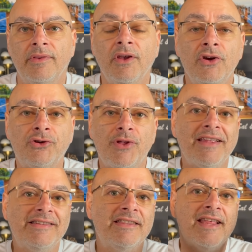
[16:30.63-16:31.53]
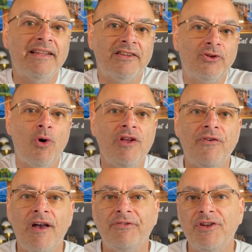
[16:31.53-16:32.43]
So that's it. That's the
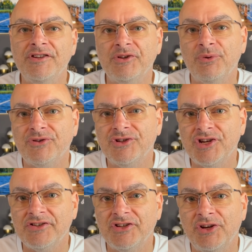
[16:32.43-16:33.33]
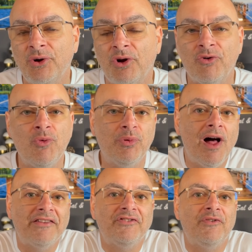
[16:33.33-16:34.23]
25 things that were suggested in our group.
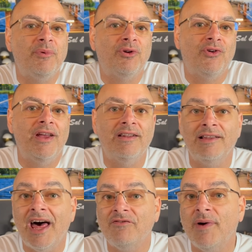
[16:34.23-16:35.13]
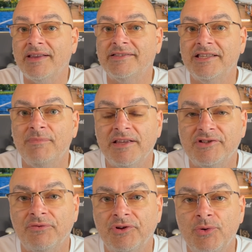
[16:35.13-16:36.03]
Lots of them are great. A lot of them I can see
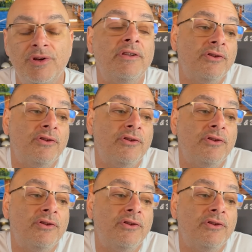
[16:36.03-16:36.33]
myself doing.